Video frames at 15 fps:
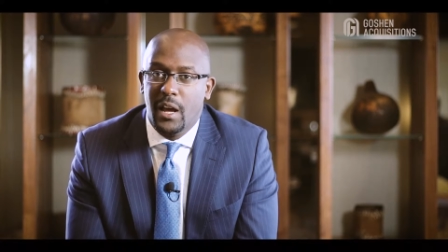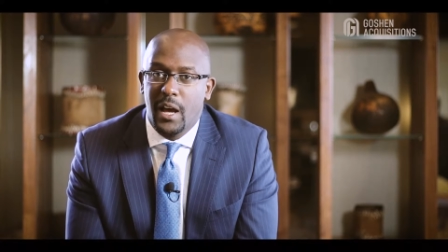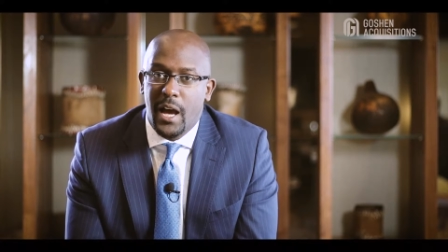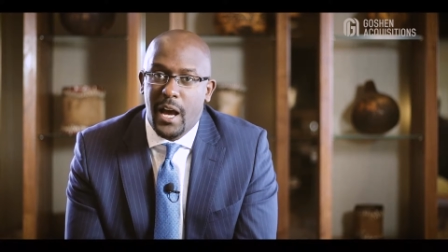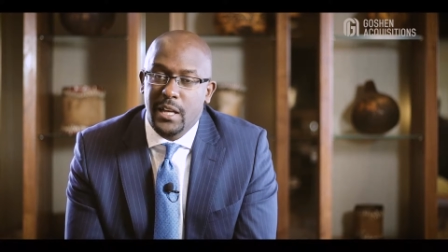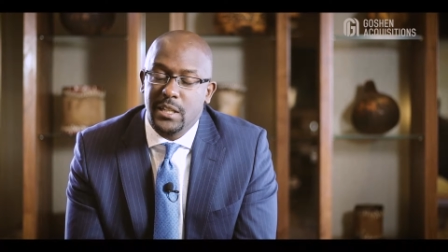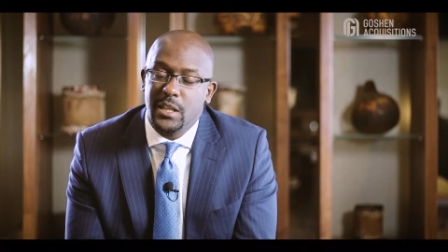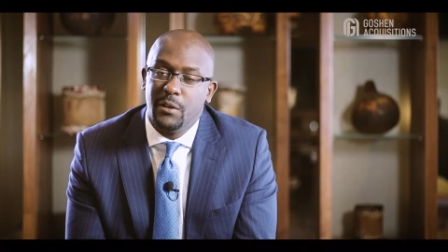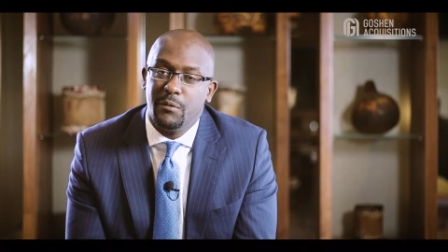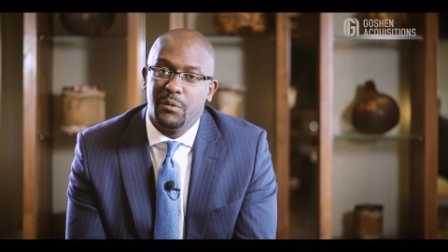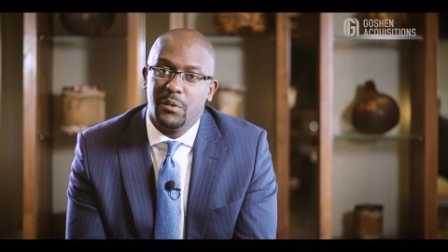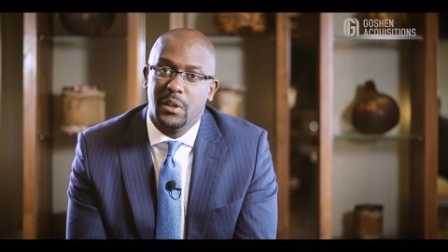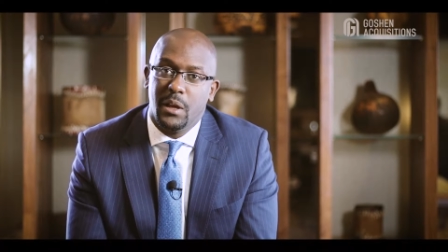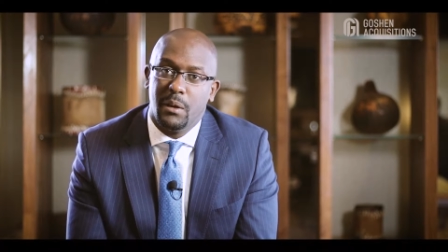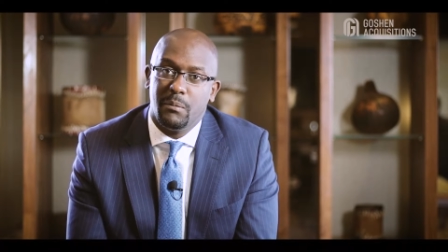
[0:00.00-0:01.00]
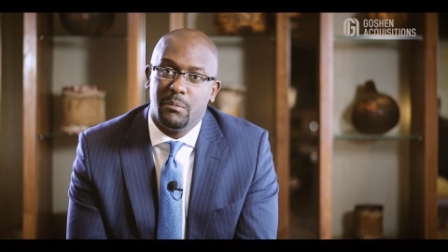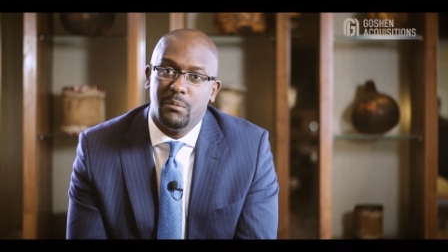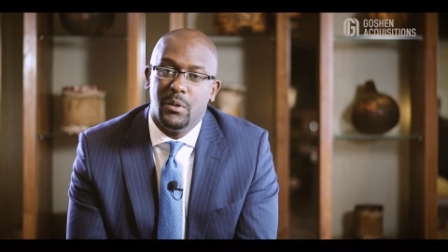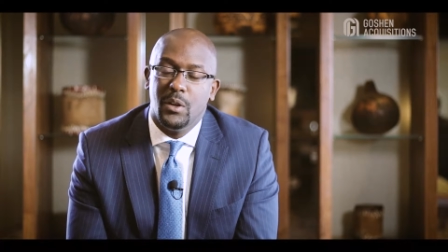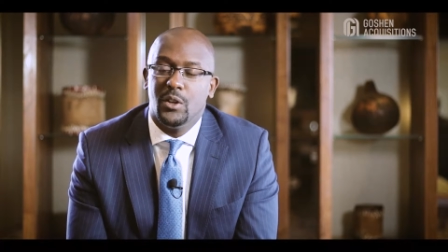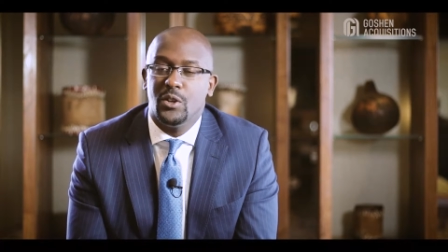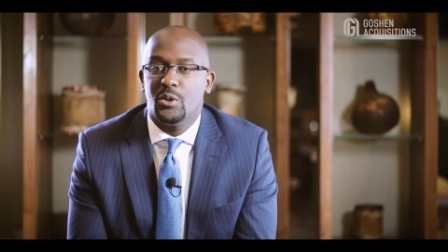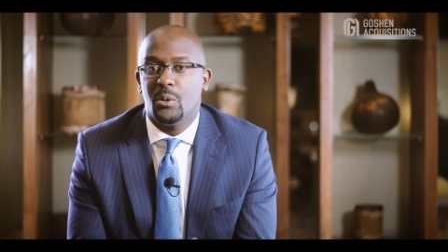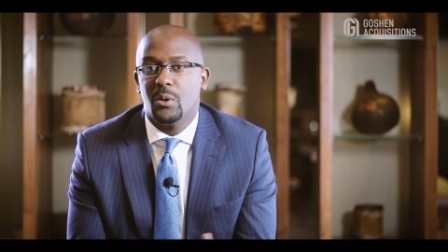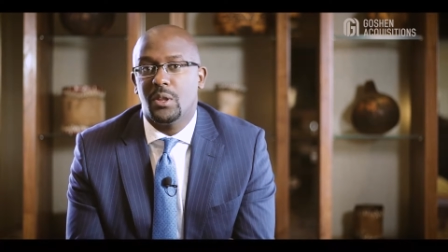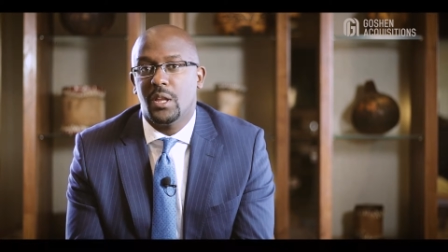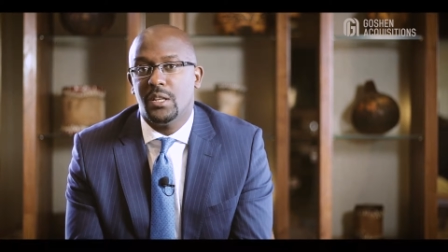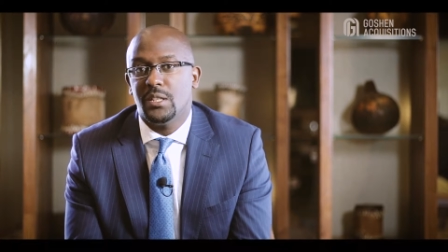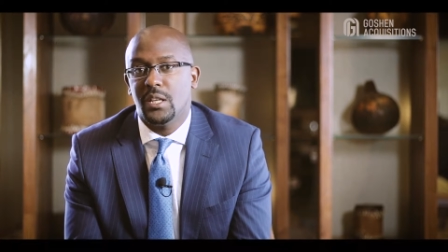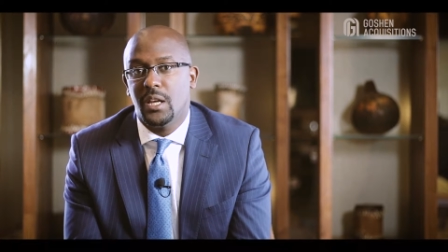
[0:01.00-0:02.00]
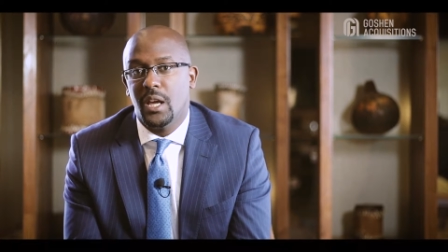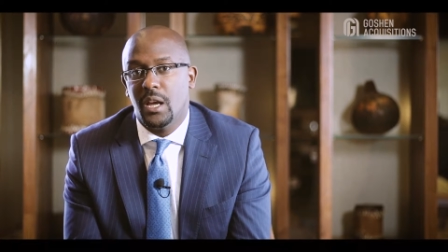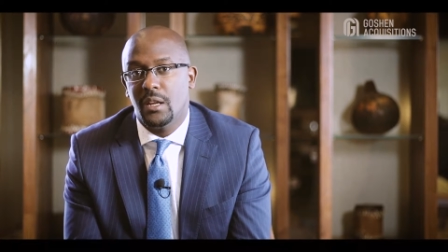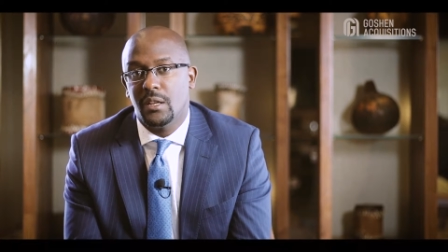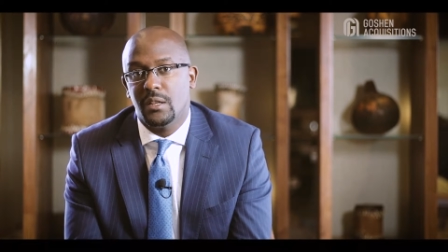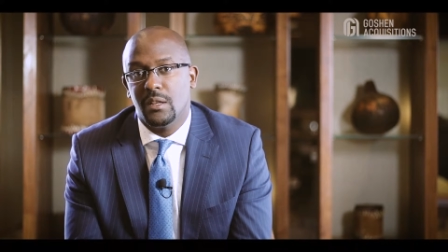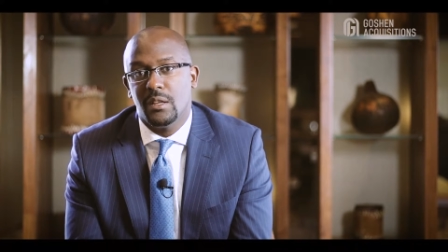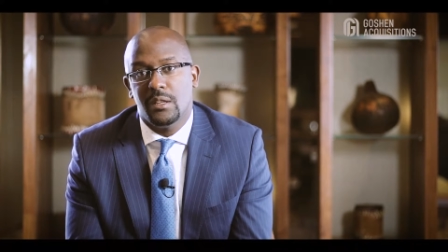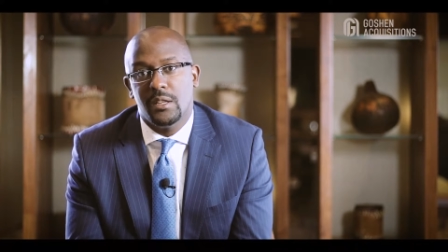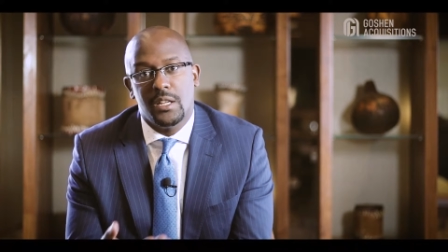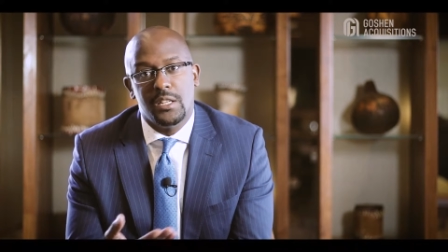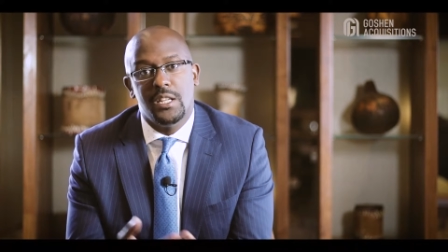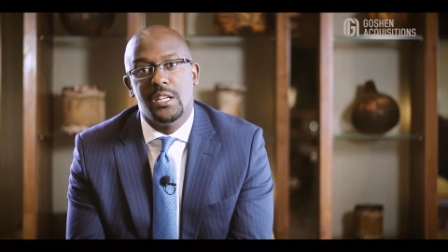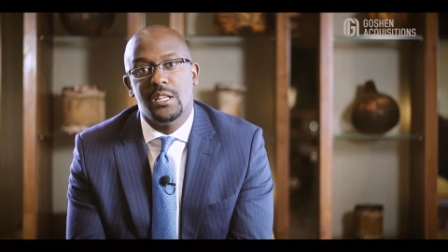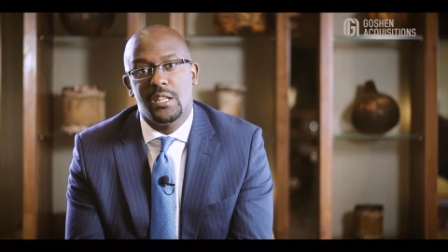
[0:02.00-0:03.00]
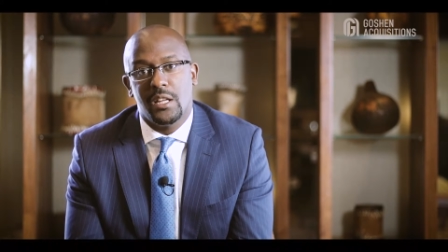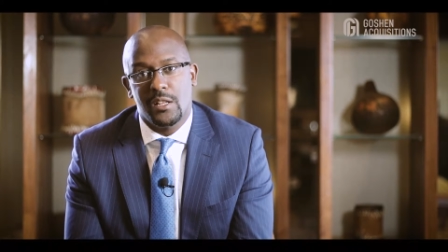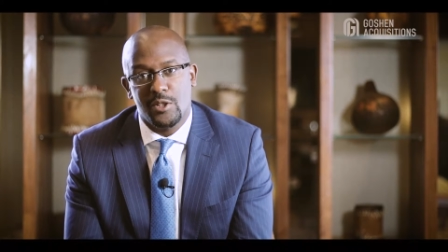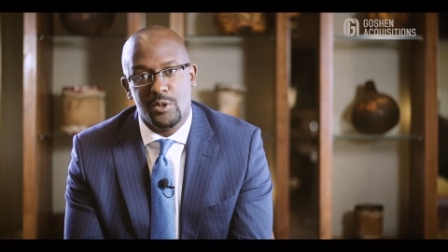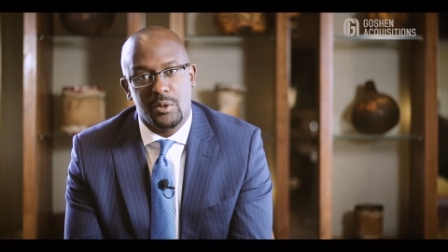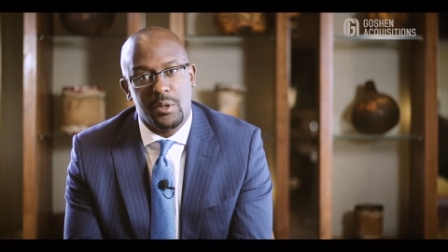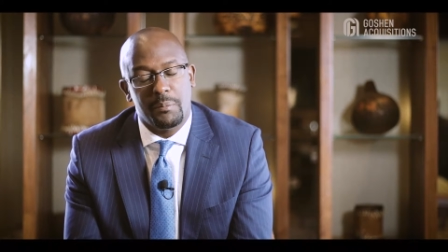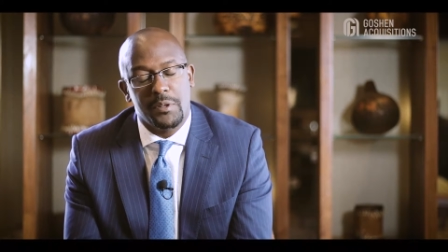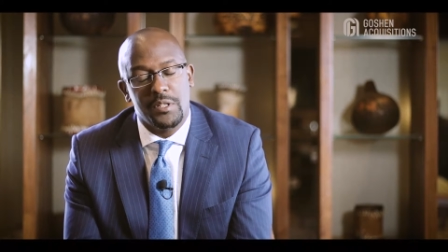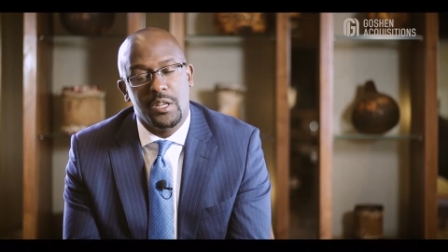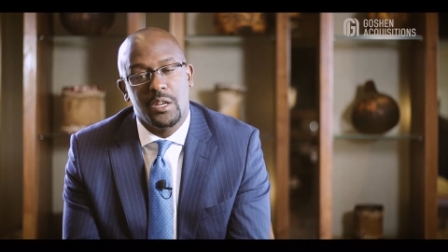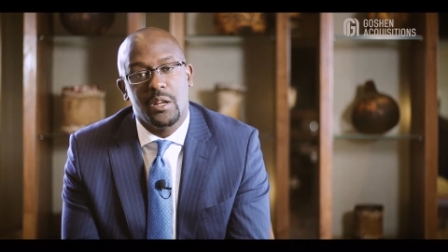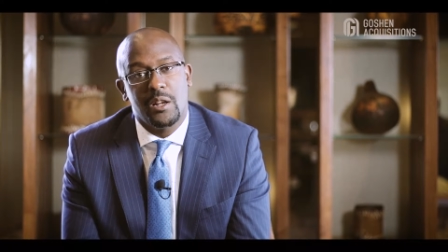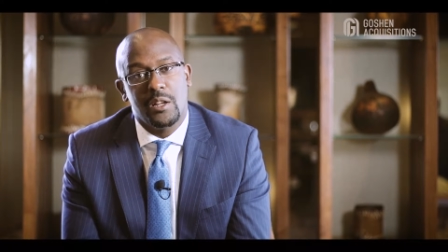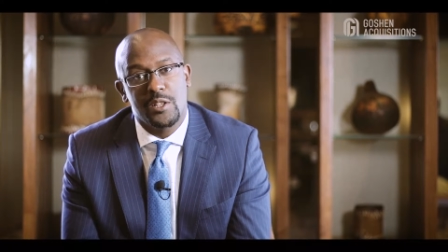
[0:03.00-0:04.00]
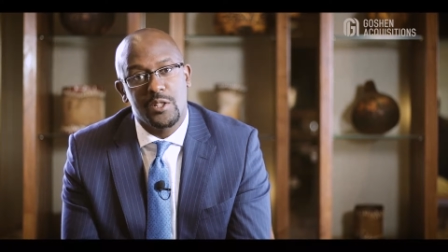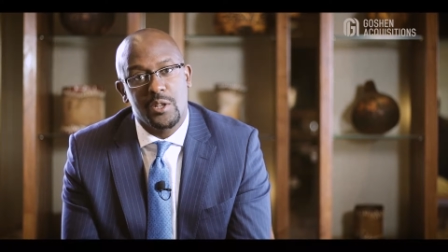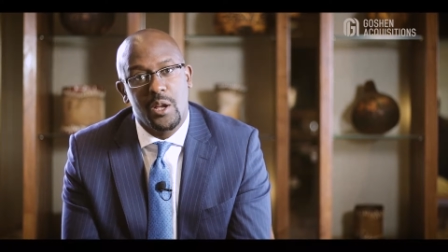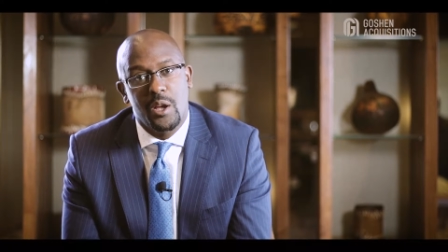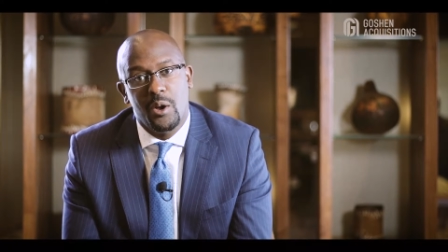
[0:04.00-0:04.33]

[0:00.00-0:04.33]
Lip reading: asking for them to authenticate the details or the particulars